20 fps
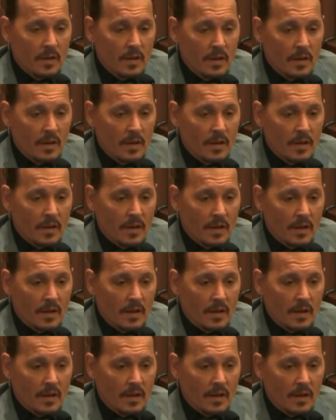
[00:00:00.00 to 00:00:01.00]

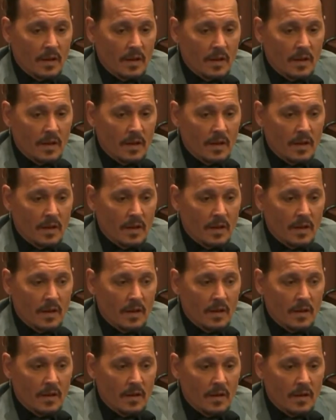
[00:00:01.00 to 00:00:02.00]

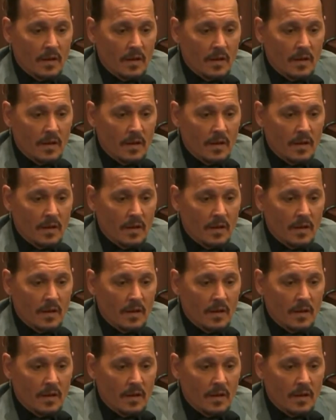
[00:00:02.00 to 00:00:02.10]
[no speech]